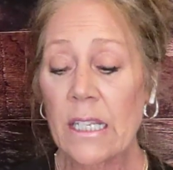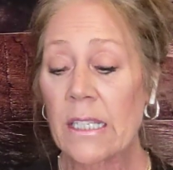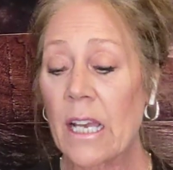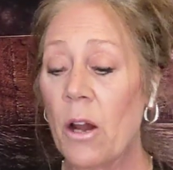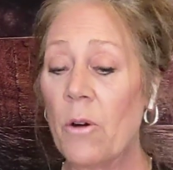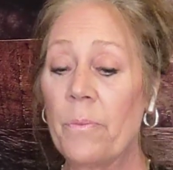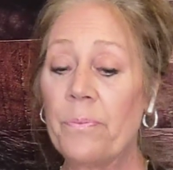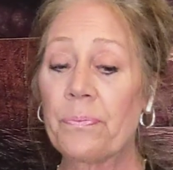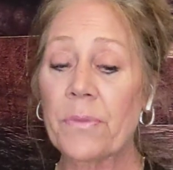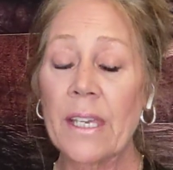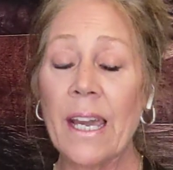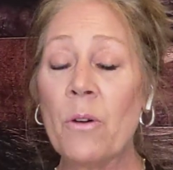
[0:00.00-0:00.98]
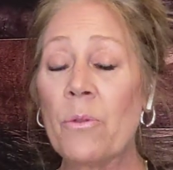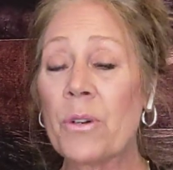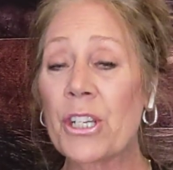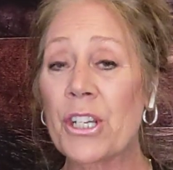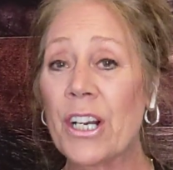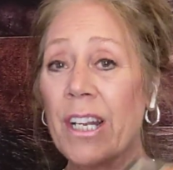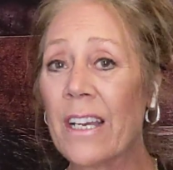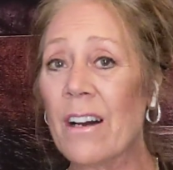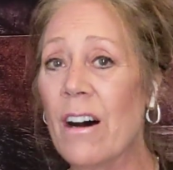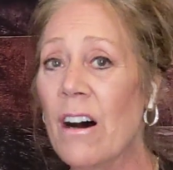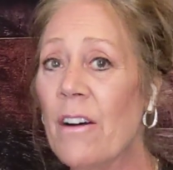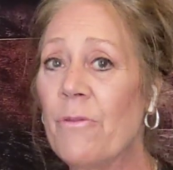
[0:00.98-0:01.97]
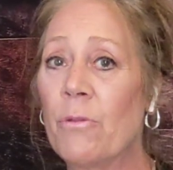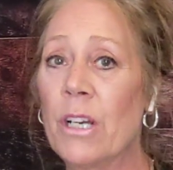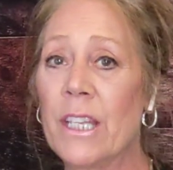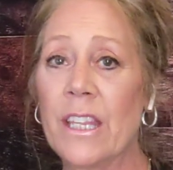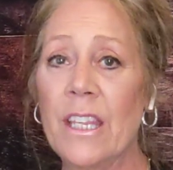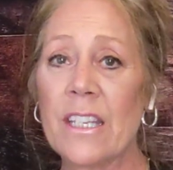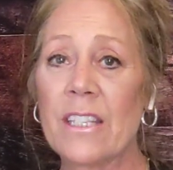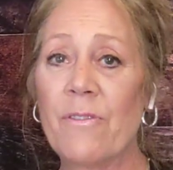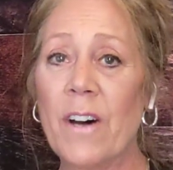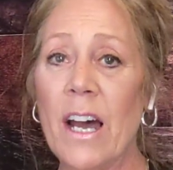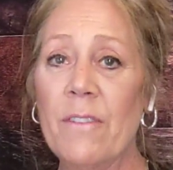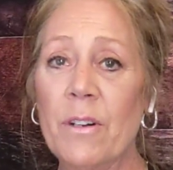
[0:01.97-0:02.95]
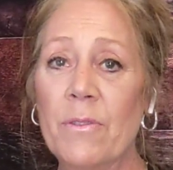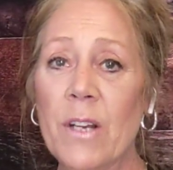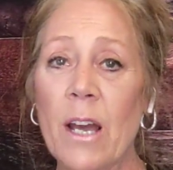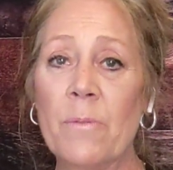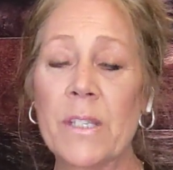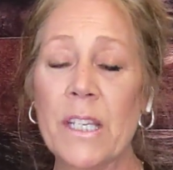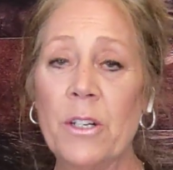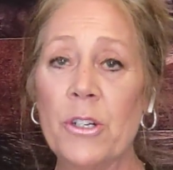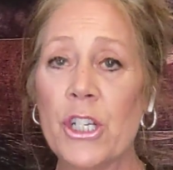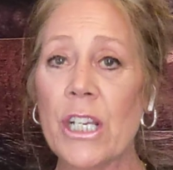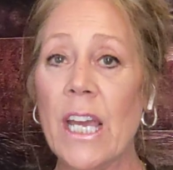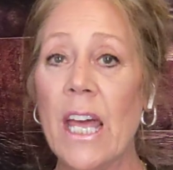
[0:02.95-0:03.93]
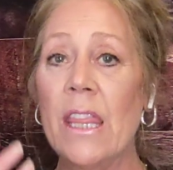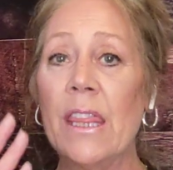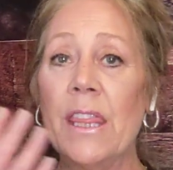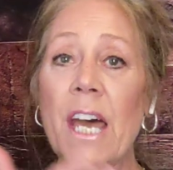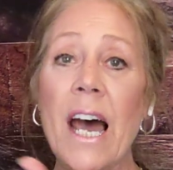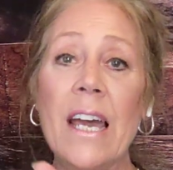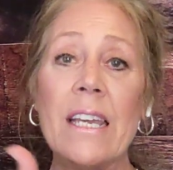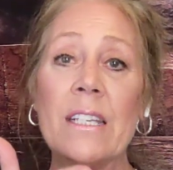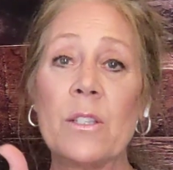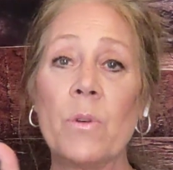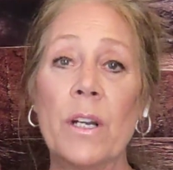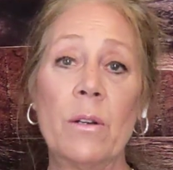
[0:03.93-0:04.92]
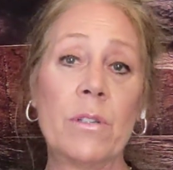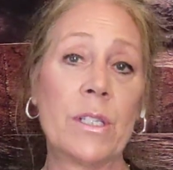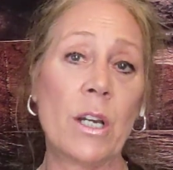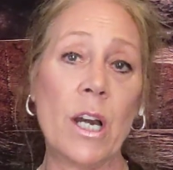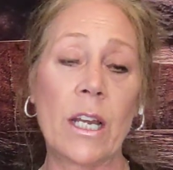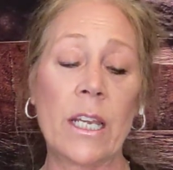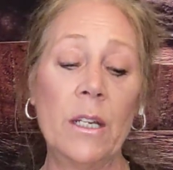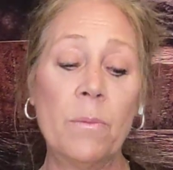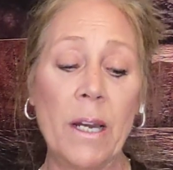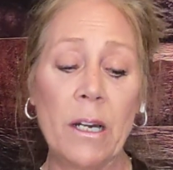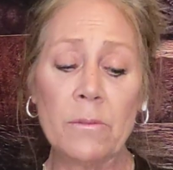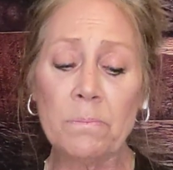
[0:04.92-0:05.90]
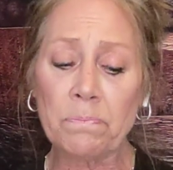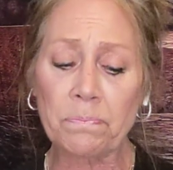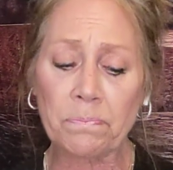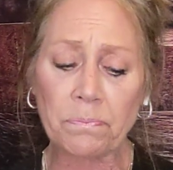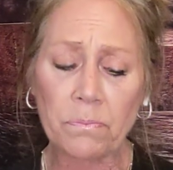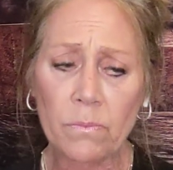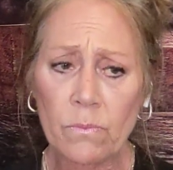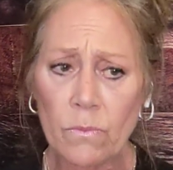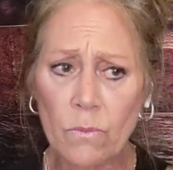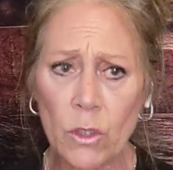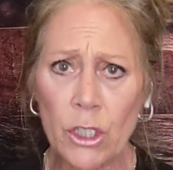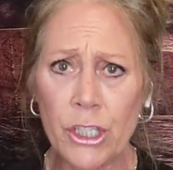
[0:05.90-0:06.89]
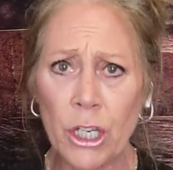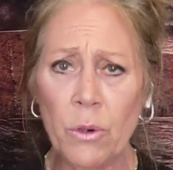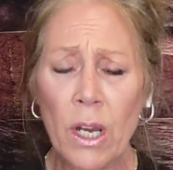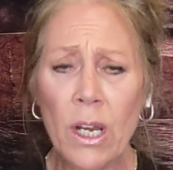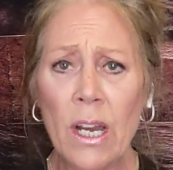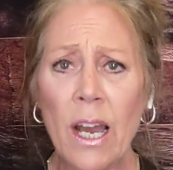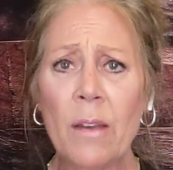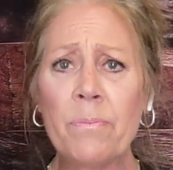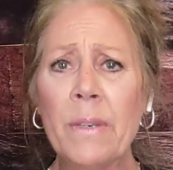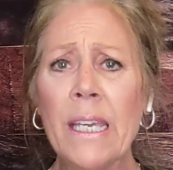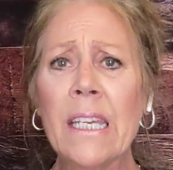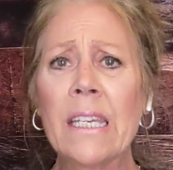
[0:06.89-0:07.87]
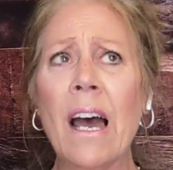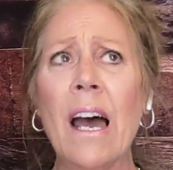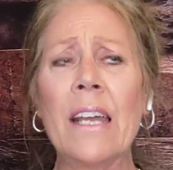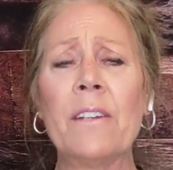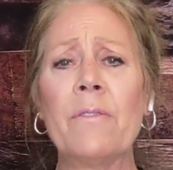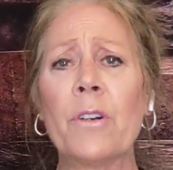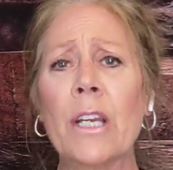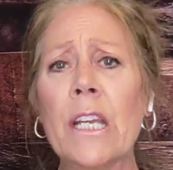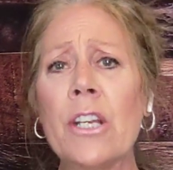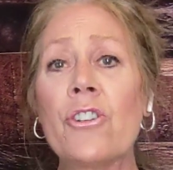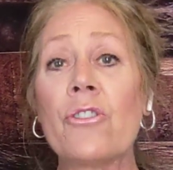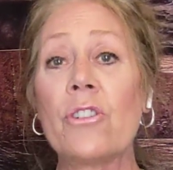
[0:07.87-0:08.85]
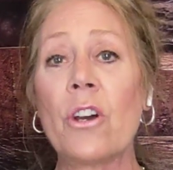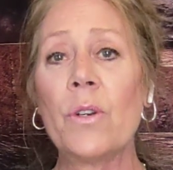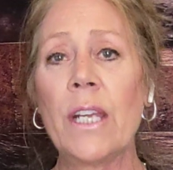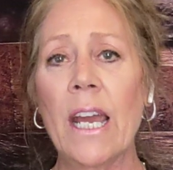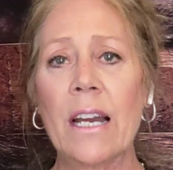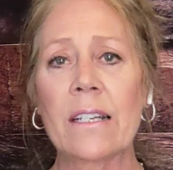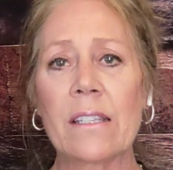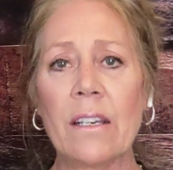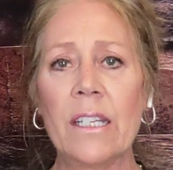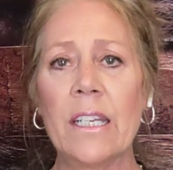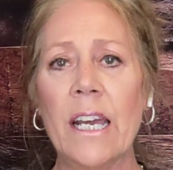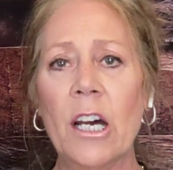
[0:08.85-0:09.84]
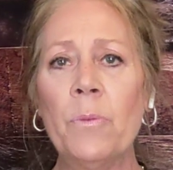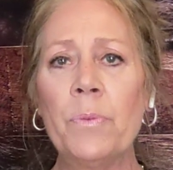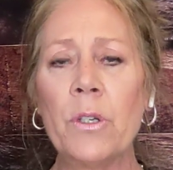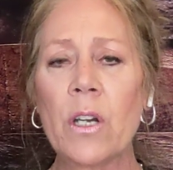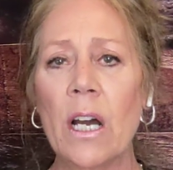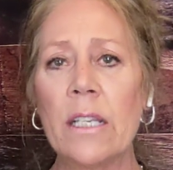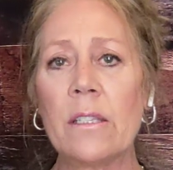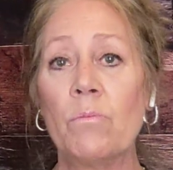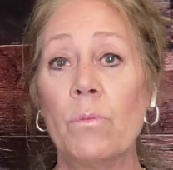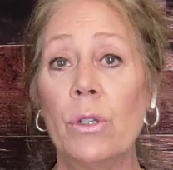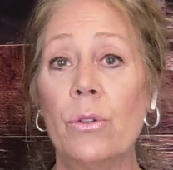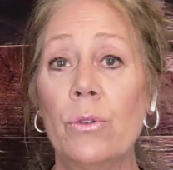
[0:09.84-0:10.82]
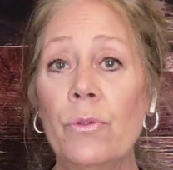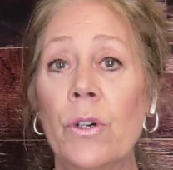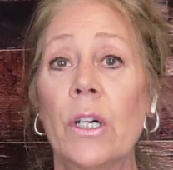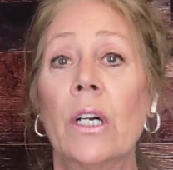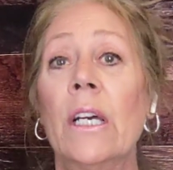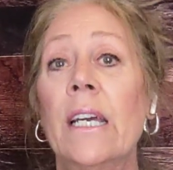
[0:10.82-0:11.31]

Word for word: So yeah, we're starting off with this Five of Cups energy, and that is what I was talking about. So I'm being guided for each zodiac sign to help you guys move